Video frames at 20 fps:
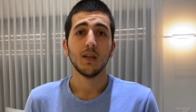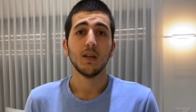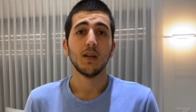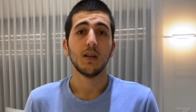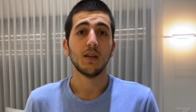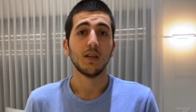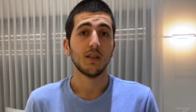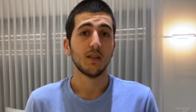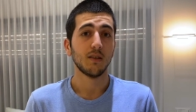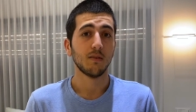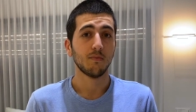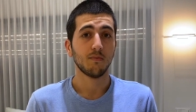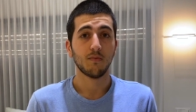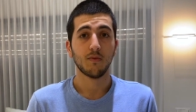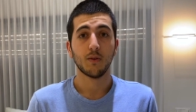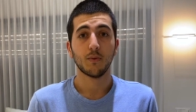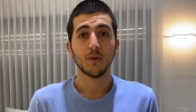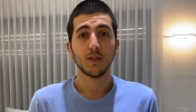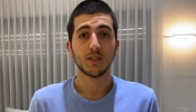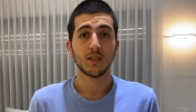
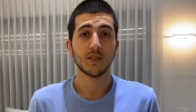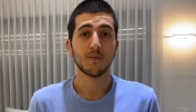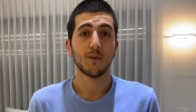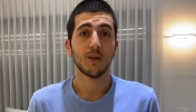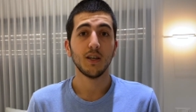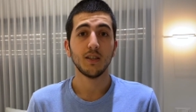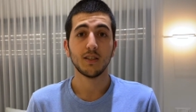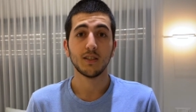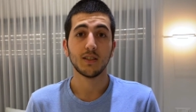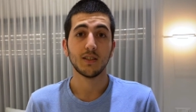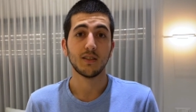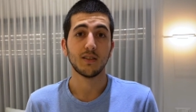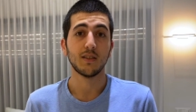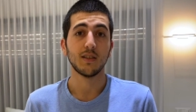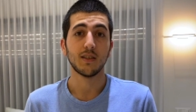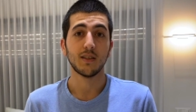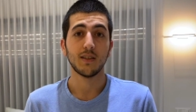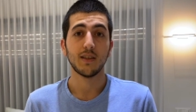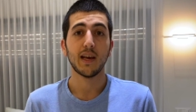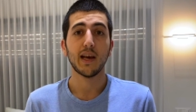The reasons behind it is
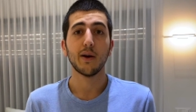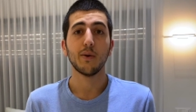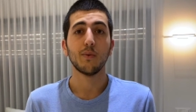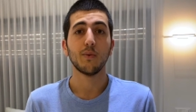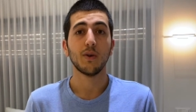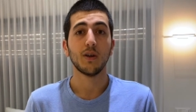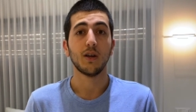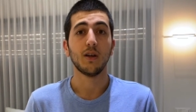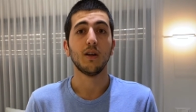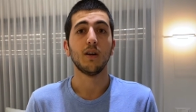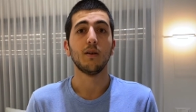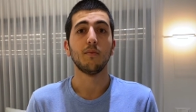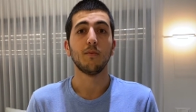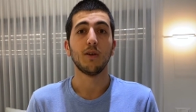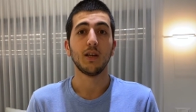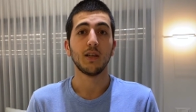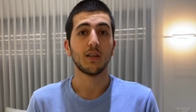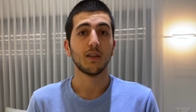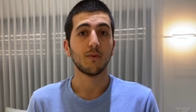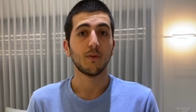that now
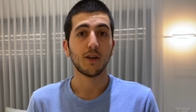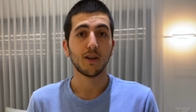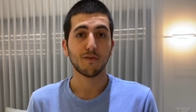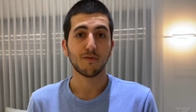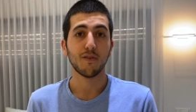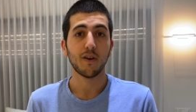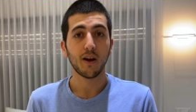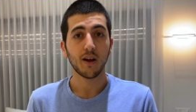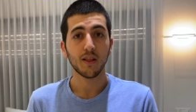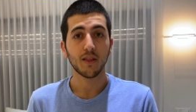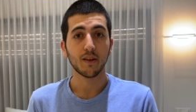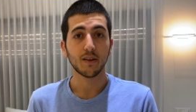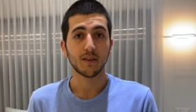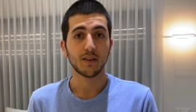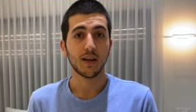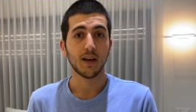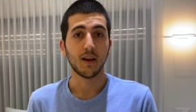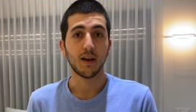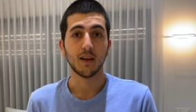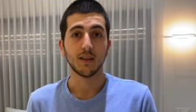I can write a file that
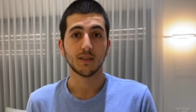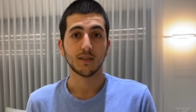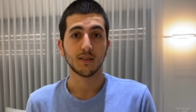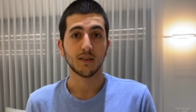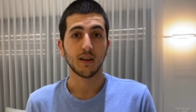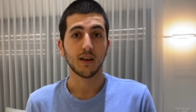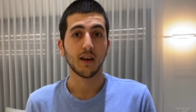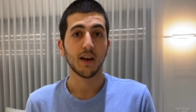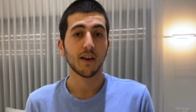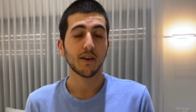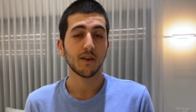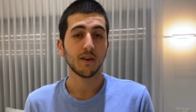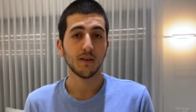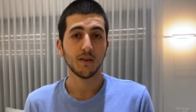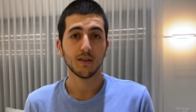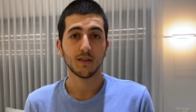has a header